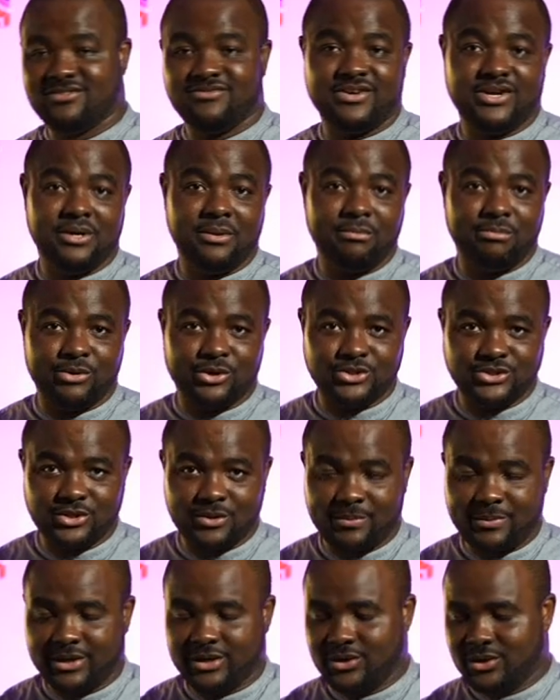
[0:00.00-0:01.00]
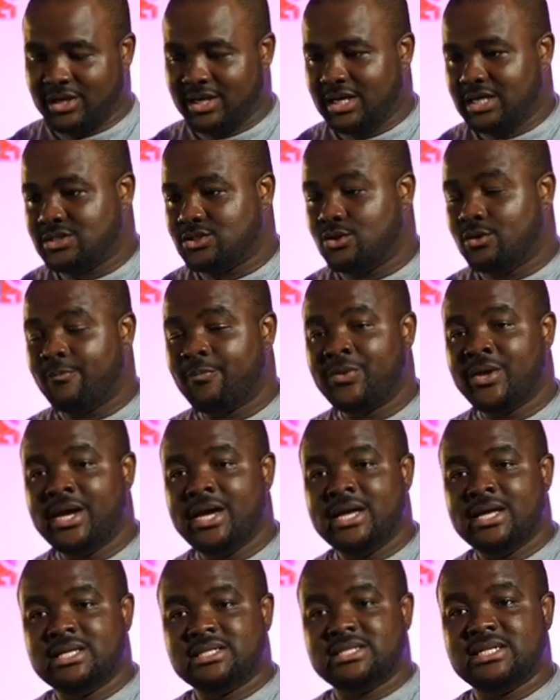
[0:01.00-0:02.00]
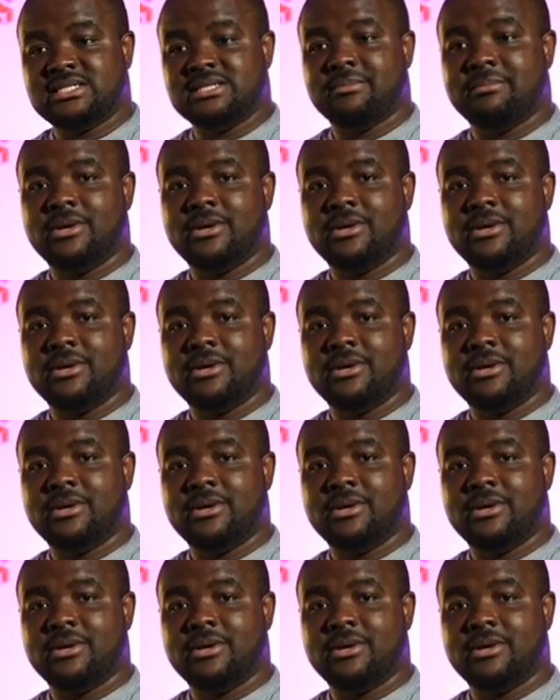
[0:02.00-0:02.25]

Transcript: very broad topic okay so certain